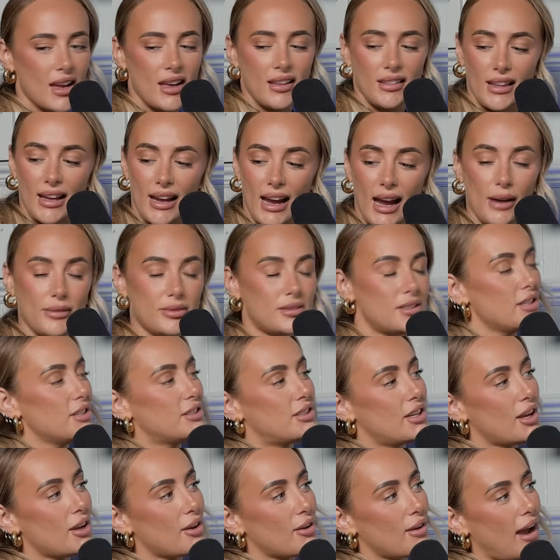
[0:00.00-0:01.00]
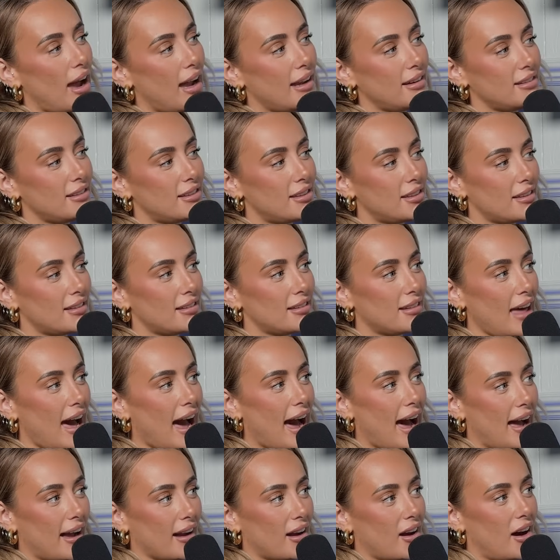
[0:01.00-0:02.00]
They absolutely do. And
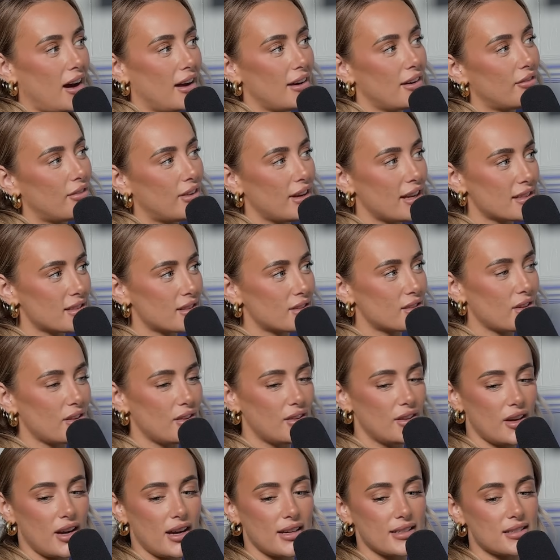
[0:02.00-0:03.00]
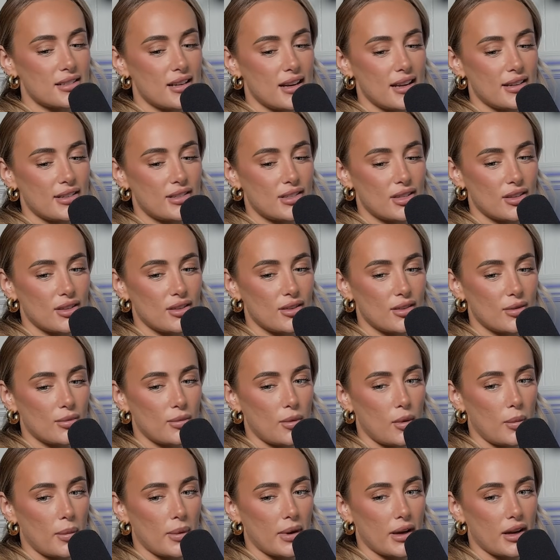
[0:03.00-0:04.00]
that kind of leads us on nicely to
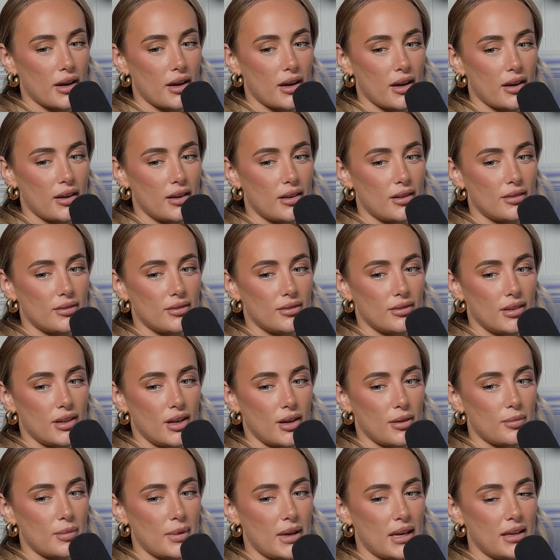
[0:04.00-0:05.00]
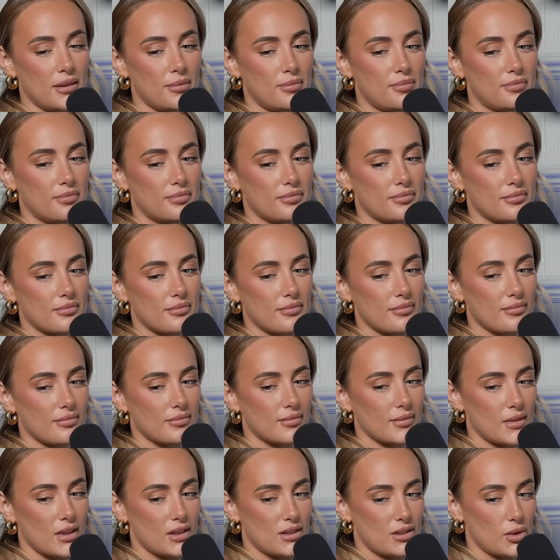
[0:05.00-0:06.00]
what we're going to, be
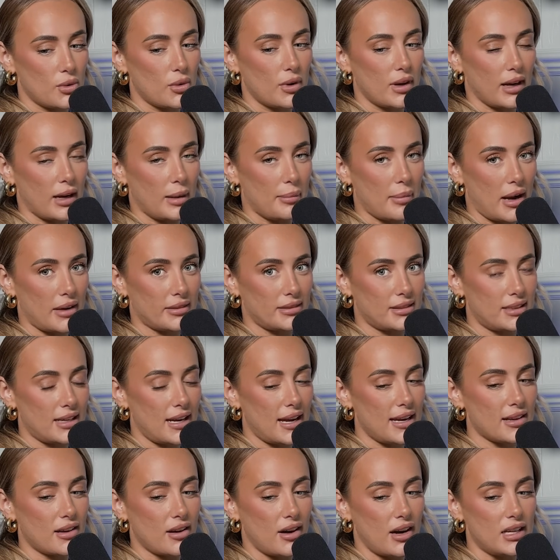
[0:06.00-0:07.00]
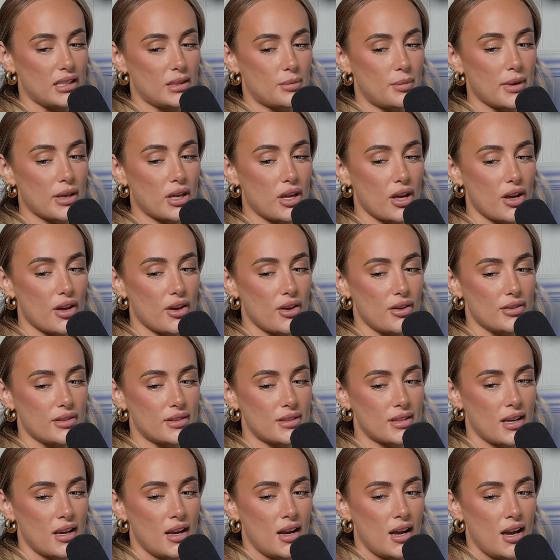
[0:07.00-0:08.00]
talking about today, guys,
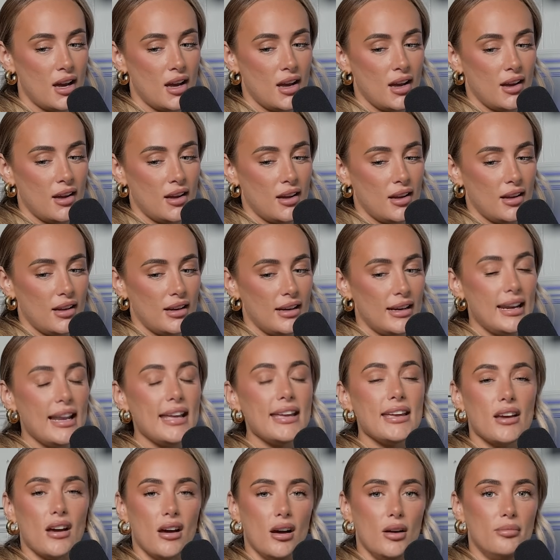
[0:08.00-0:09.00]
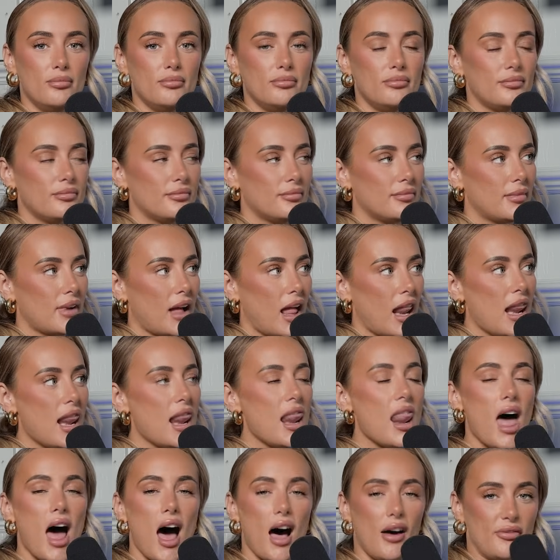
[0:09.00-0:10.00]
because Liam
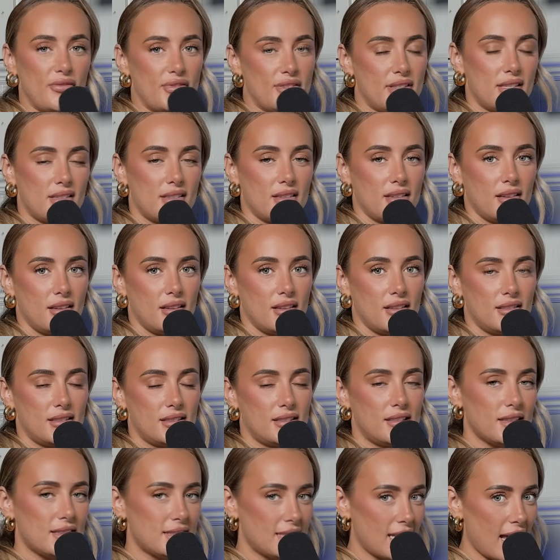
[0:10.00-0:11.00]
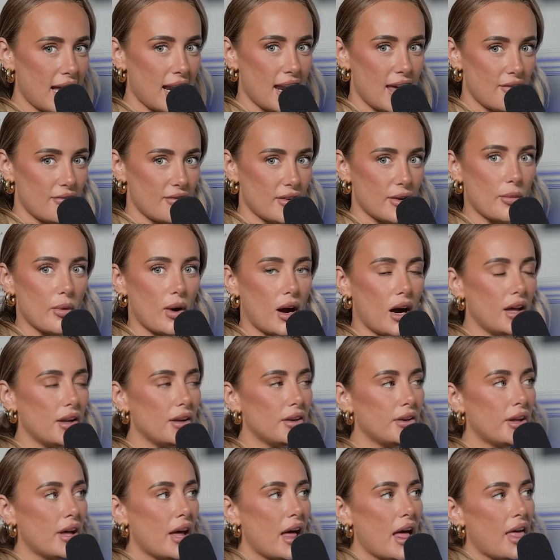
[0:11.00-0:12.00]
loves to tell
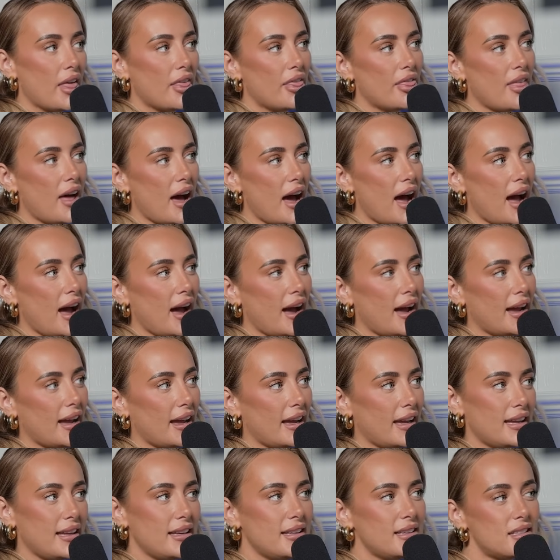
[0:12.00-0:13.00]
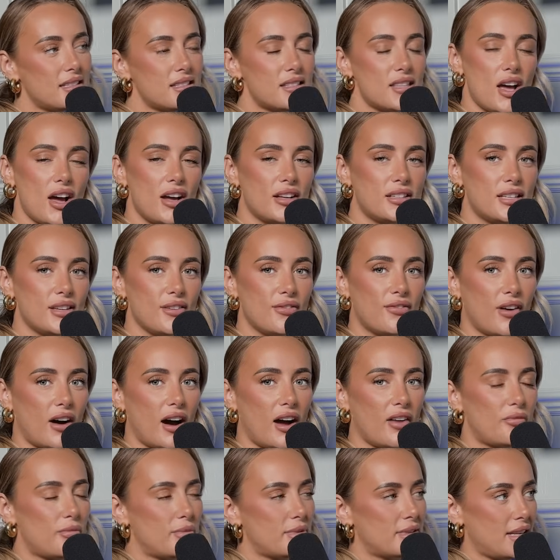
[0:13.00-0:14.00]
everyone that he is
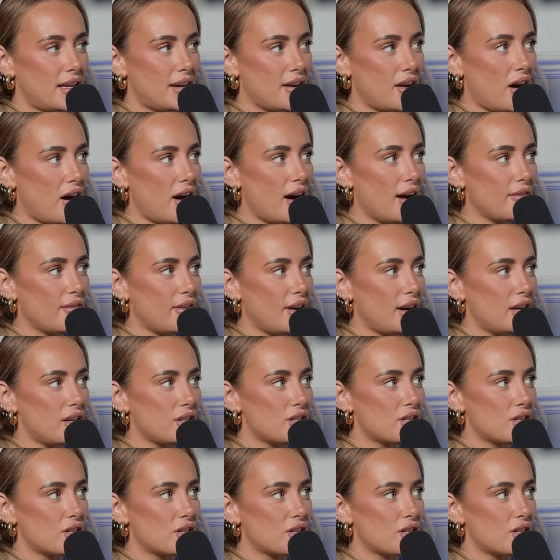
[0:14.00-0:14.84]
35% Irish.